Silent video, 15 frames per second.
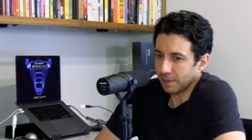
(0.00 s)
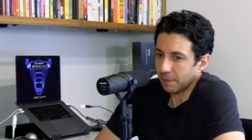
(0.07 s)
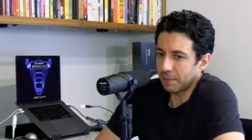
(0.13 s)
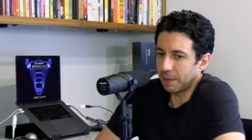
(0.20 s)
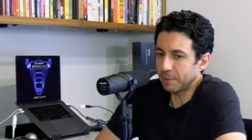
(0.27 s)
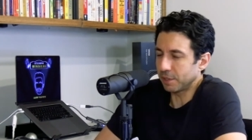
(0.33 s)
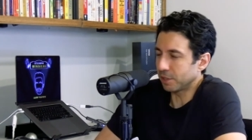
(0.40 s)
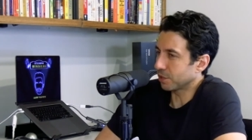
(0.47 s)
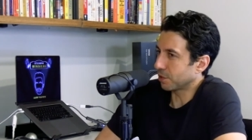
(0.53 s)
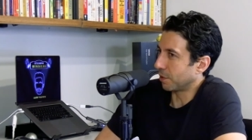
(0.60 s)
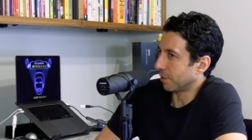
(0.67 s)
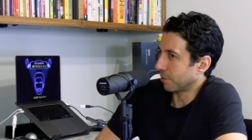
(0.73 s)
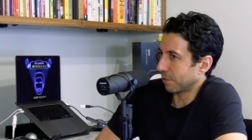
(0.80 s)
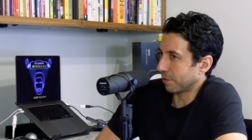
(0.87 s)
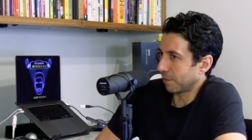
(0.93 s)
Maybe they're just
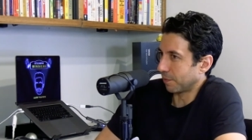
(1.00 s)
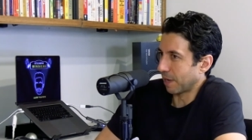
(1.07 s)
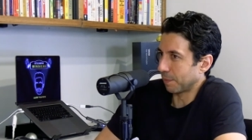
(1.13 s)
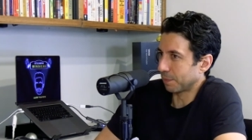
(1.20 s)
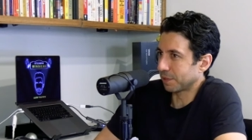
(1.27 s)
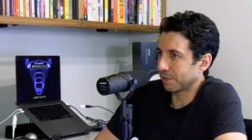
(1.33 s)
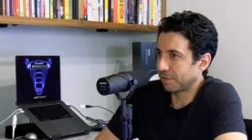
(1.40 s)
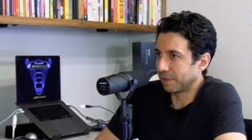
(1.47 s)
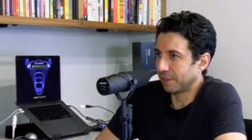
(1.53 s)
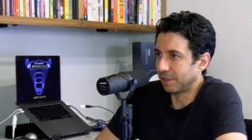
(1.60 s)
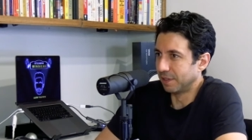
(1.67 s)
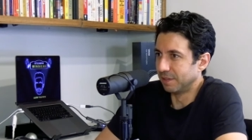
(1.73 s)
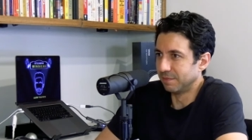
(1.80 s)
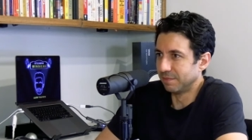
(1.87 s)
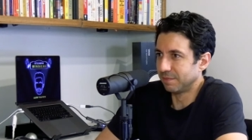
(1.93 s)
going through the reps
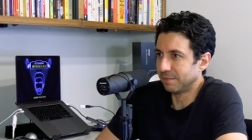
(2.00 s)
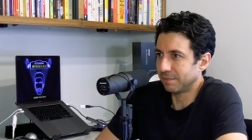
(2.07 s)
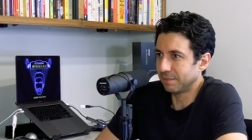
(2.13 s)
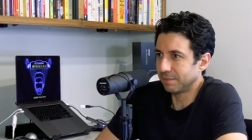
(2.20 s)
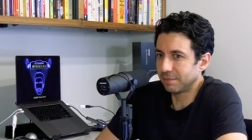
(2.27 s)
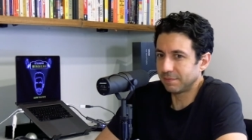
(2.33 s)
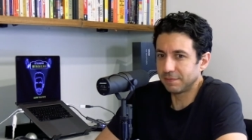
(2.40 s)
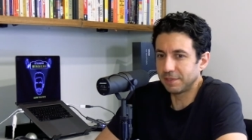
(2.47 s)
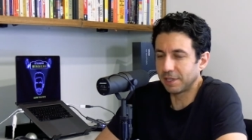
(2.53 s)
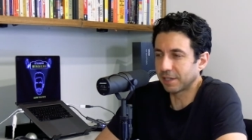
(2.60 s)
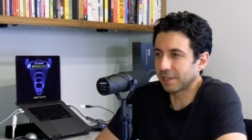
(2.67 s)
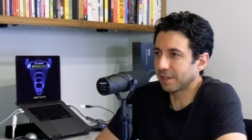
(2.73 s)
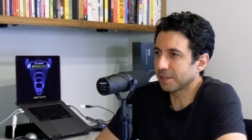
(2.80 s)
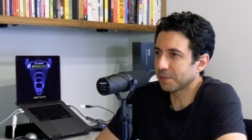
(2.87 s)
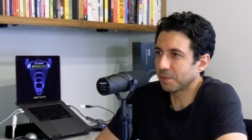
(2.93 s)
for
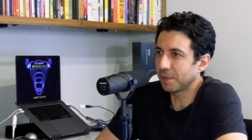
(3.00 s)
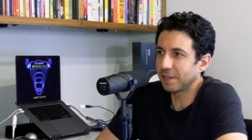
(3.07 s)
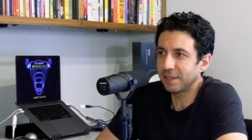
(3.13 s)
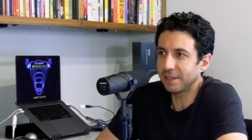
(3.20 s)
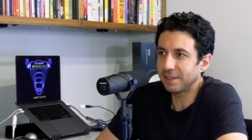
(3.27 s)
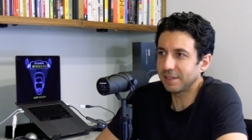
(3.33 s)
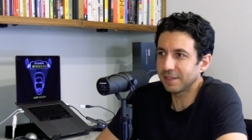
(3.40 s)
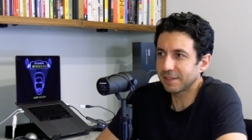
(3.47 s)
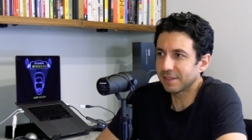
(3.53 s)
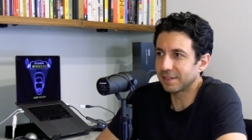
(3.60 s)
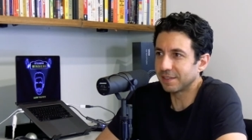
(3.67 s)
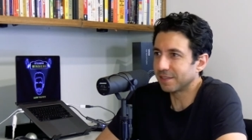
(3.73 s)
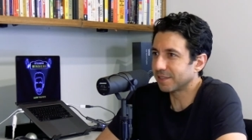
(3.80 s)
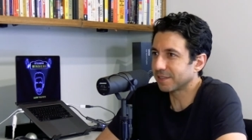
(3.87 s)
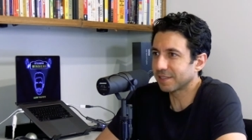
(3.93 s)
Yuck's money,
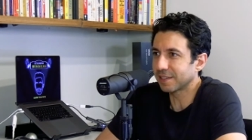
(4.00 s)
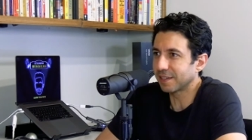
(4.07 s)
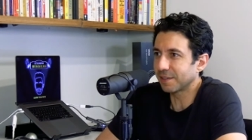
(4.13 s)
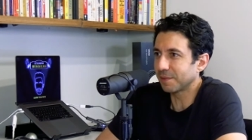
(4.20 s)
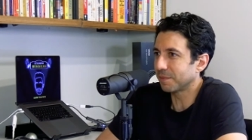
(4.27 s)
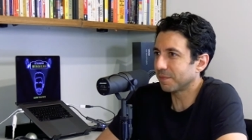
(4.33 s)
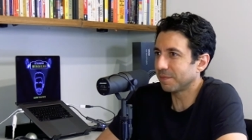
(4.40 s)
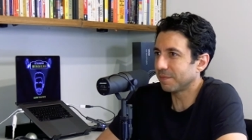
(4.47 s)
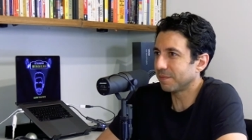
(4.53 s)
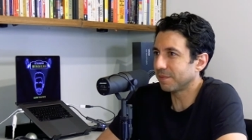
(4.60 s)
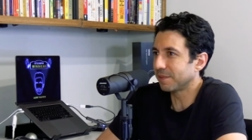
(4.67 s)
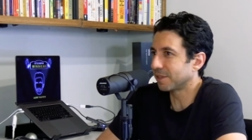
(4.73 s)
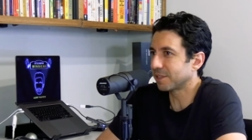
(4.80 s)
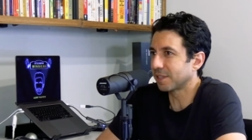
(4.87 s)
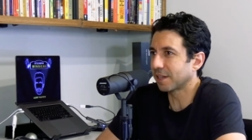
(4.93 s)
or just like
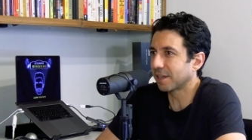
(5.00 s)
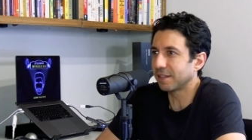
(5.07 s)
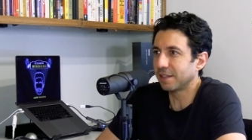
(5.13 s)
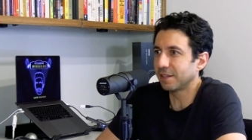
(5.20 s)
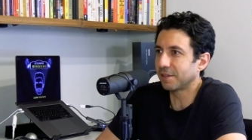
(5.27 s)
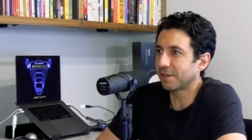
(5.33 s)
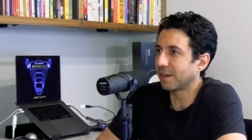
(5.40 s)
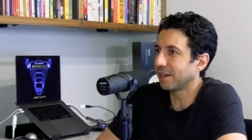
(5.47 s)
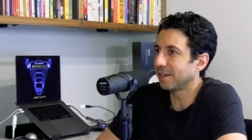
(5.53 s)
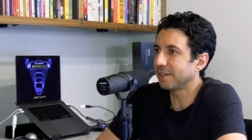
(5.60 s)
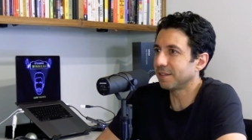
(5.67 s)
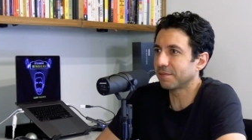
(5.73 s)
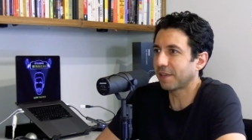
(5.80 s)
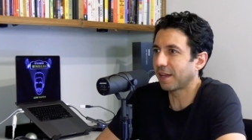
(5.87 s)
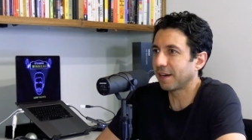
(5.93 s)
they're stuck in the
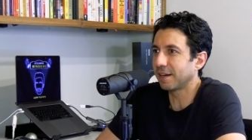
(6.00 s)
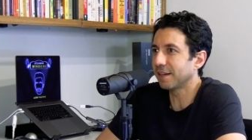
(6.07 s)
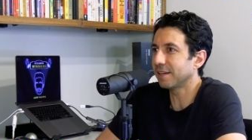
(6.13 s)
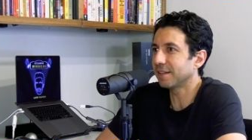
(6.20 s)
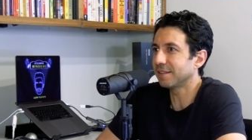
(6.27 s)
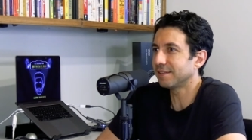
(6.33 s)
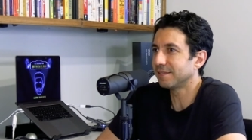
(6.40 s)
grind of Canada.